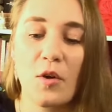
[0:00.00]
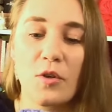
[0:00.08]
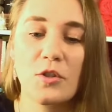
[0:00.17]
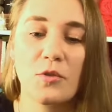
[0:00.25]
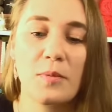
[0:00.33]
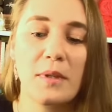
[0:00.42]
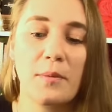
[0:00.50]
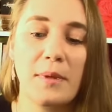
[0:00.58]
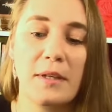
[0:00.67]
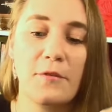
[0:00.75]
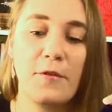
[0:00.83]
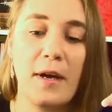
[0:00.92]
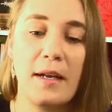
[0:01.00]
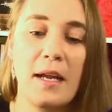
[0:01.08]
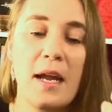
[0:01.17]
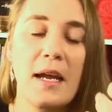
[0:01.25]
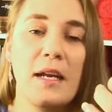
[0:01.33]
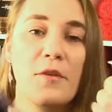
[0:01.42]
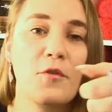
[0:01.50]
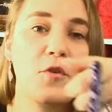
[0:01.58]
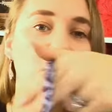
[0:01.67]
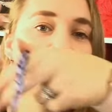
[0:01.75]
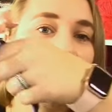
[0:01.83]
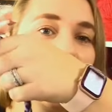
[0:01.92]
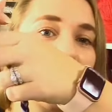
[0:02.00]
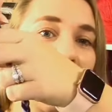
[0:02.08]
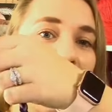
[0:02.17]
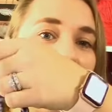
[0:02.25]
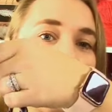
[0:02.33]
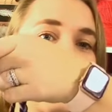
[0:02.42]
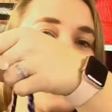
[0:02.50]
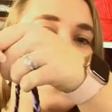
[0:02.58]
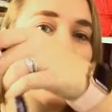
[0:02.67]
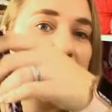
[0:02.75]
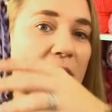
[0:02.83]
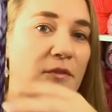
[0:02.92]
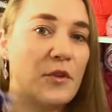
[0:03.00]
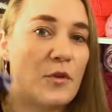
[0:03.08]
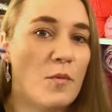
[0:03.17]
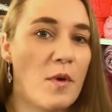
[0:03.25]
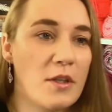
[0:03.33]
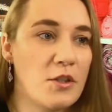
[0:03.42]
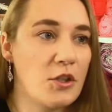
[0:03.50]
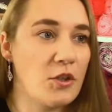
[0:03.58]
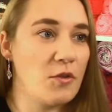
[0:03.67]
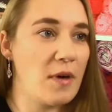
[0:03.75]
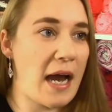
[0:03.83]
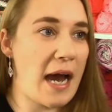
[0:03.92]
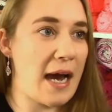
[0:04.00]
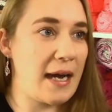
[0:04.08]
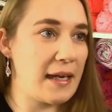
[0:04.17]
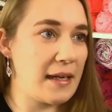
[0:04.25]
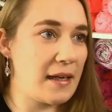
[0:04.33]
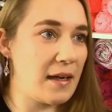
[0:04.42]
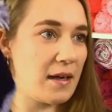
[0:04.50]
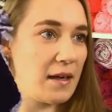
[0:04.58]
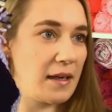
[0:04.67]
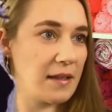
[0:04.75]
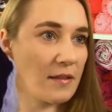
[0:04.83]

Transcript: which is really really fun and of course you can add a lining if you want to i uh,